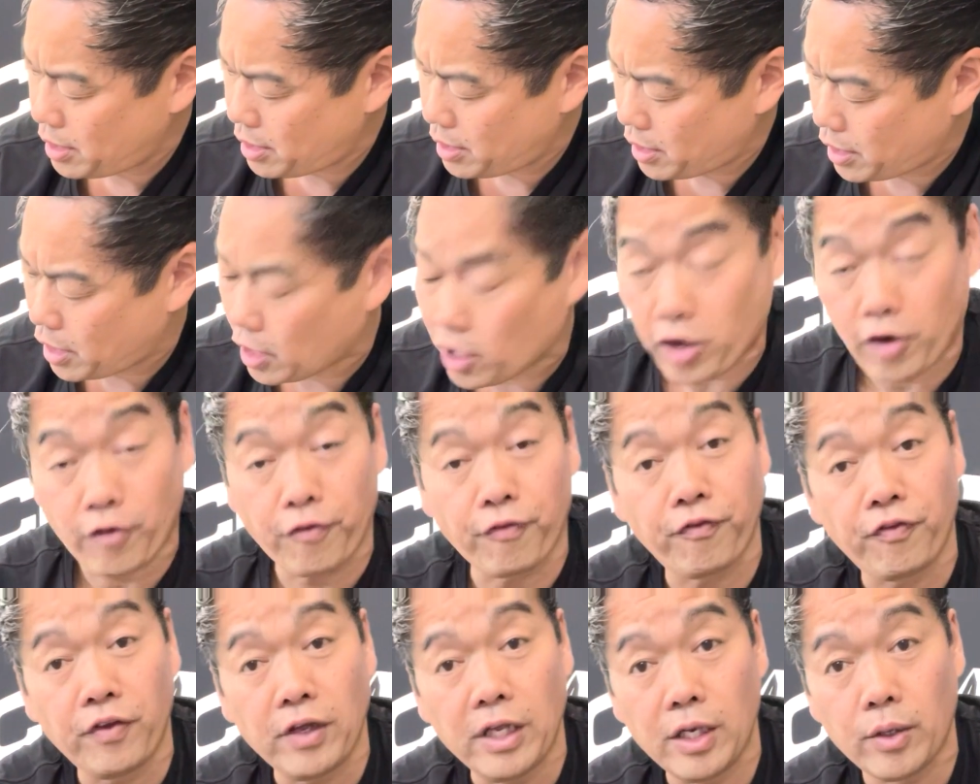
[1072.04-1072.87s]

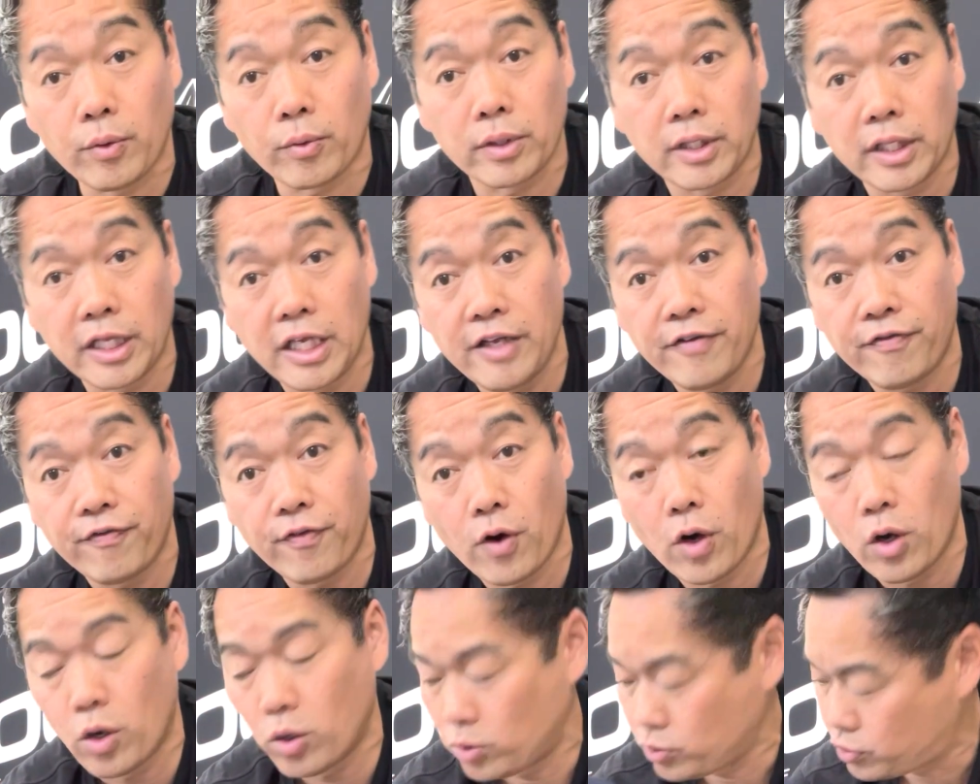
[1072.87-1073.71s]
AIRfeet Relief
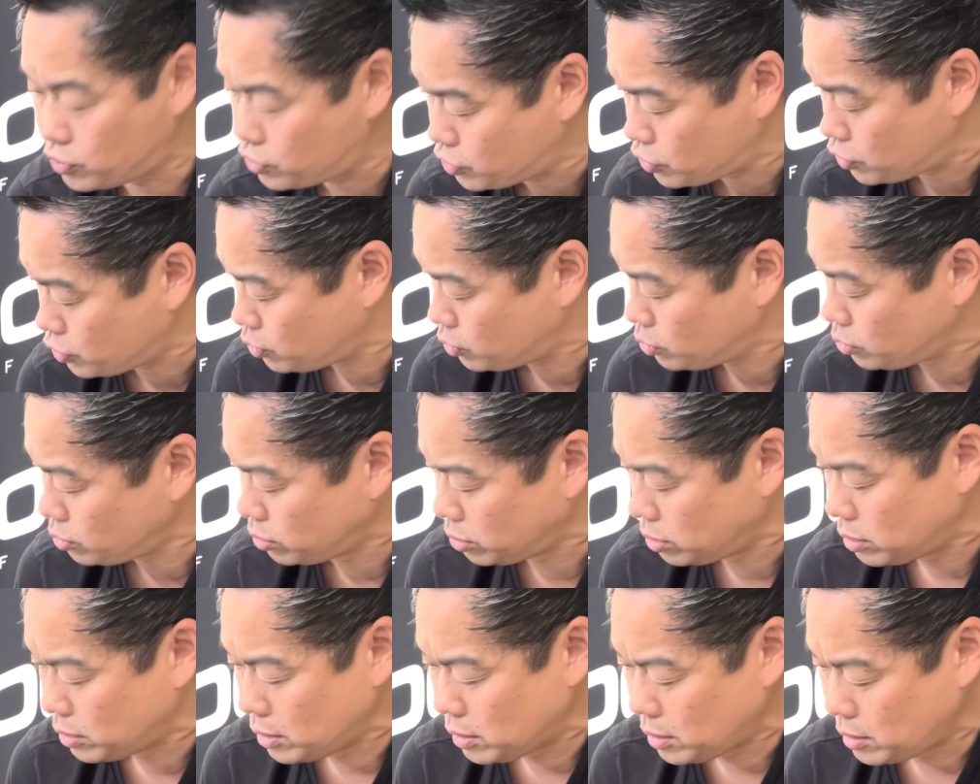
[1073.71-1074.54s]
02.
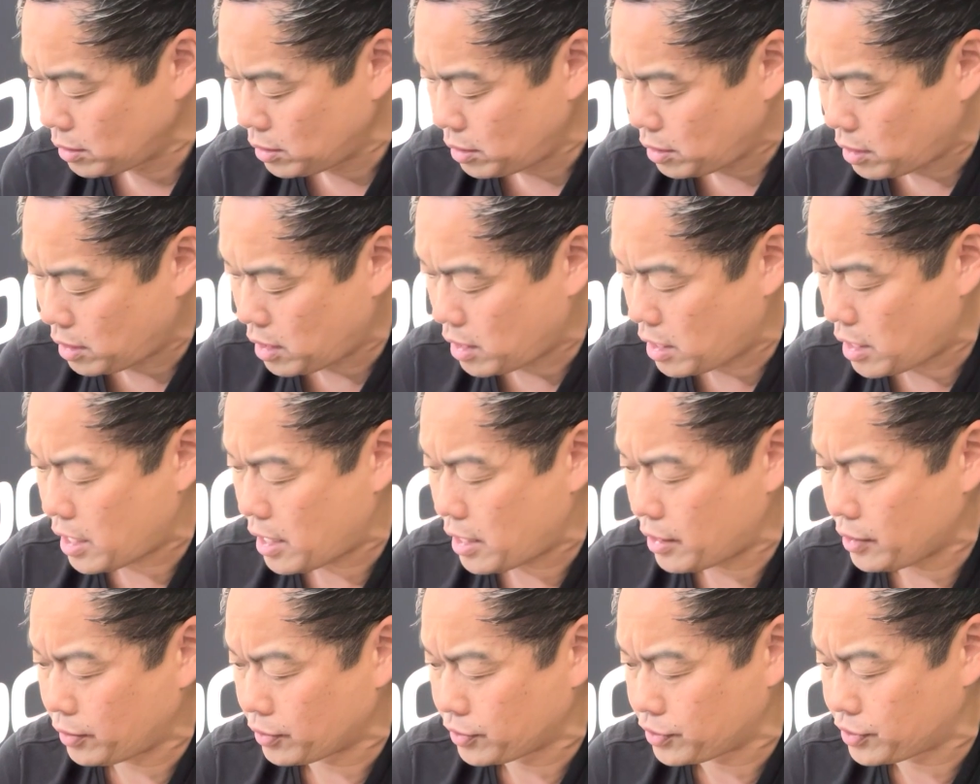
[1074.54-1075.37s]

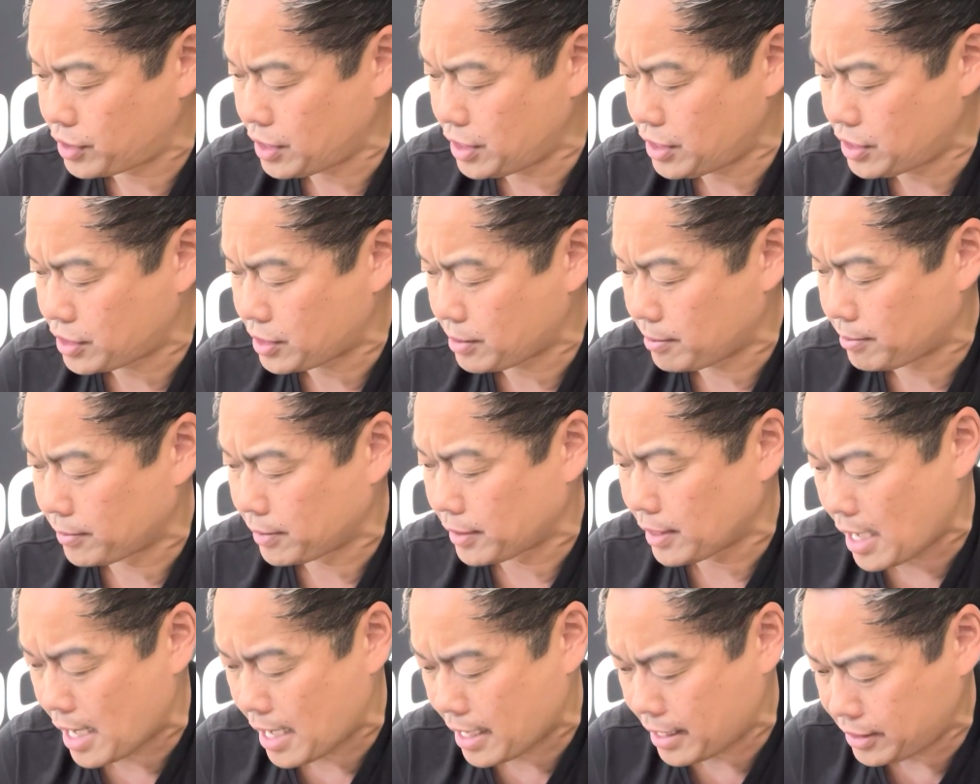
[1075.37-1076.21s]
You'll see some
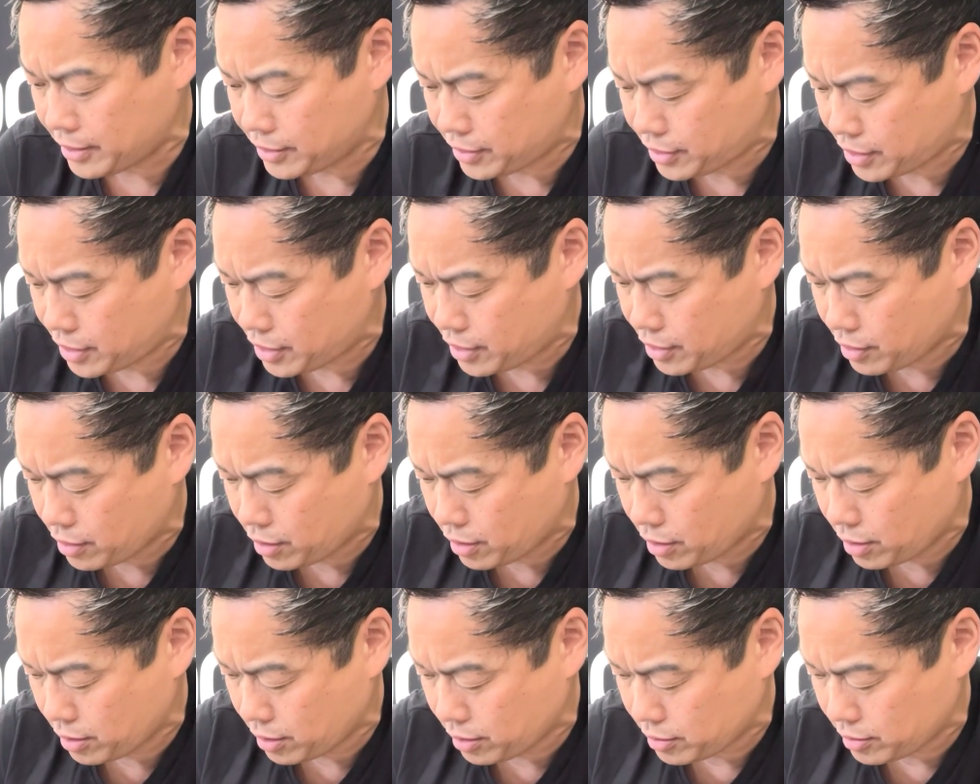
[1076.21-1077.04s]
lines
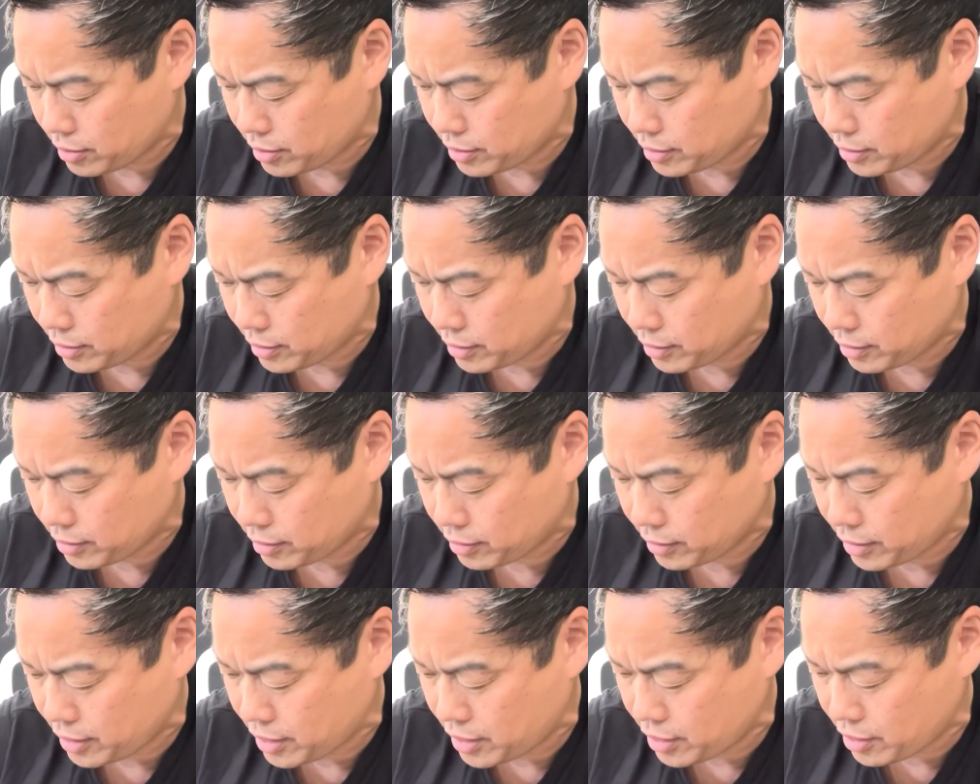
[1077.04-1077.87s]
here, a little
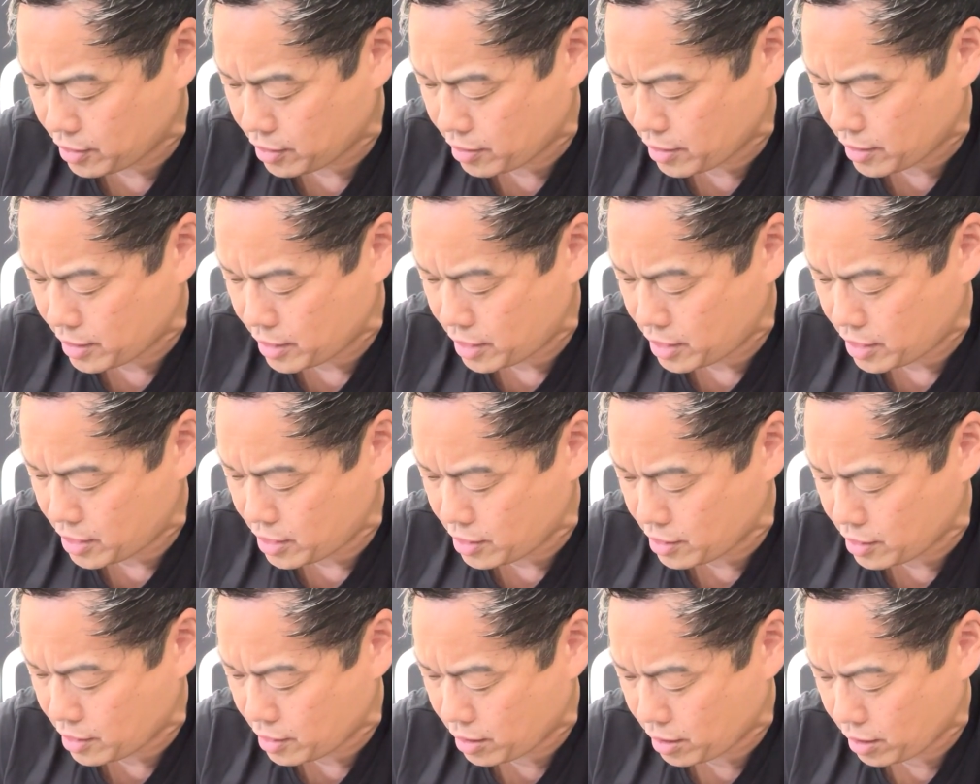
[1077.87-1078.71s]
here and
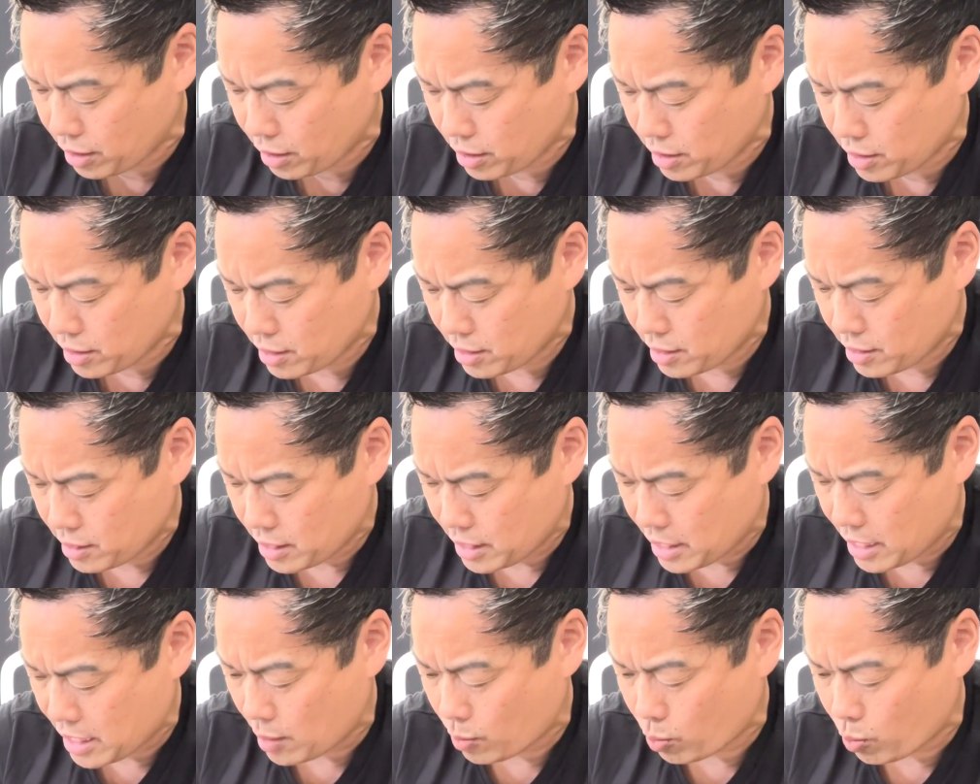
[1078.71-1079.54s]
here,
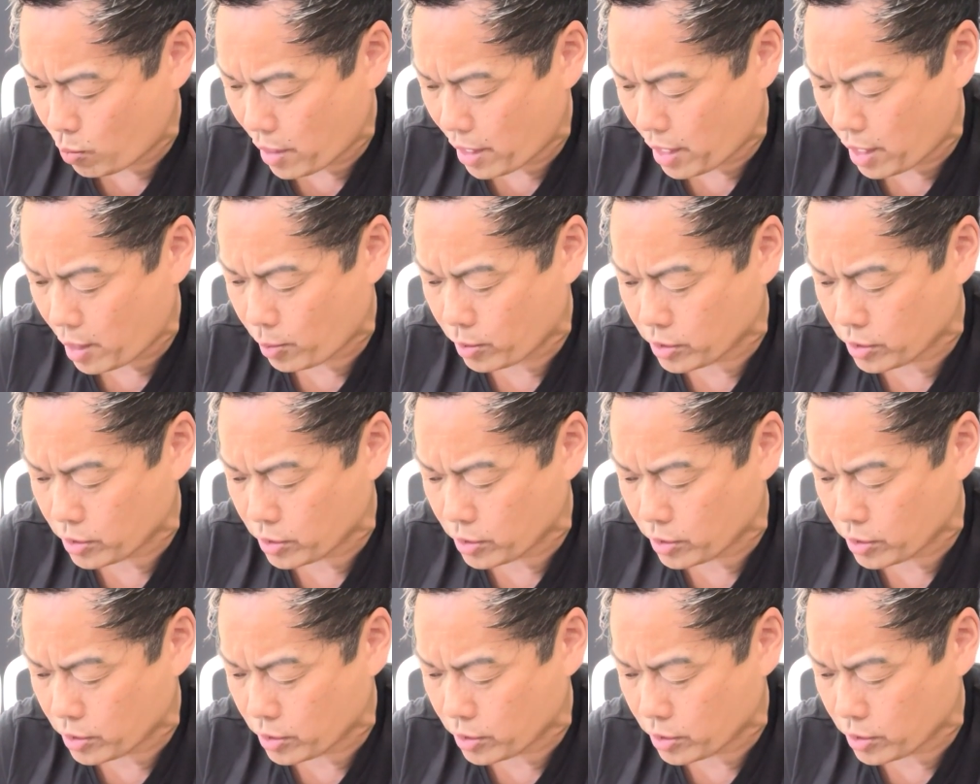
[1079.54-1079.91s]
where we're